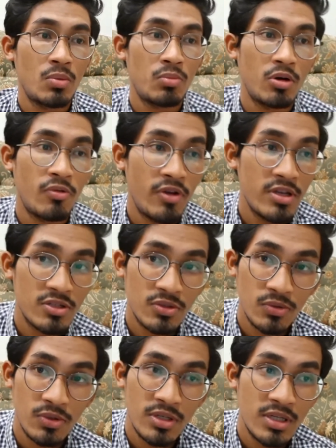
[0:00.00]
provide
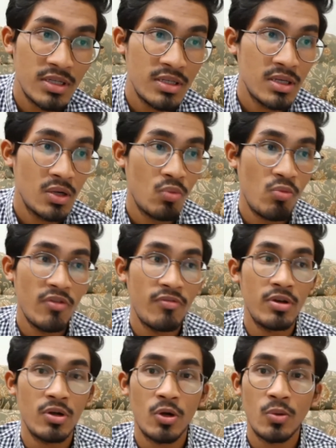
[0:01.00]
students with
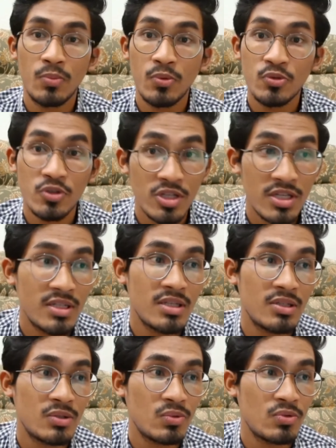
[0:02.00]
the
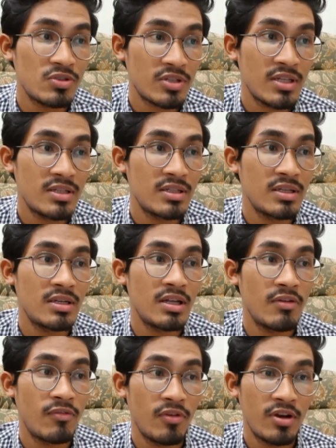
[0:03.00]
opportunity to strengthen
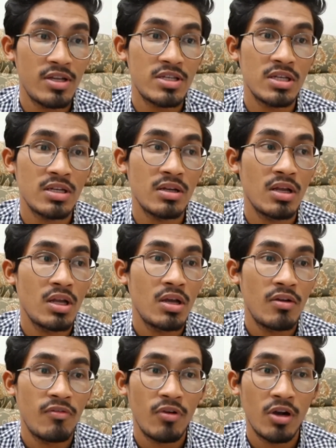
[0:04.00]
their foundation
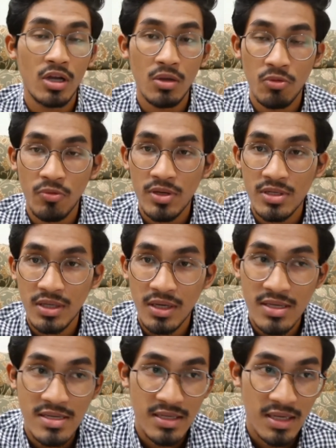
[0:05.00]
for information
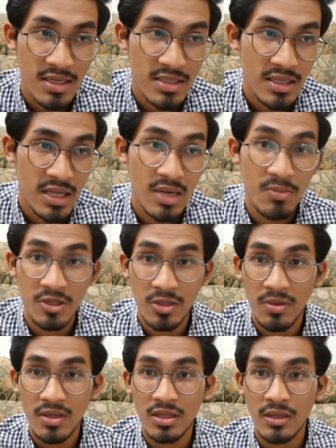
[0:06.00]
in science and
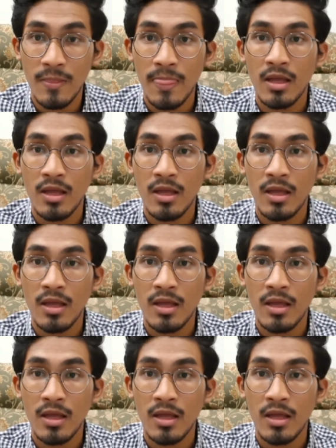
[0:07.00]
mathematics.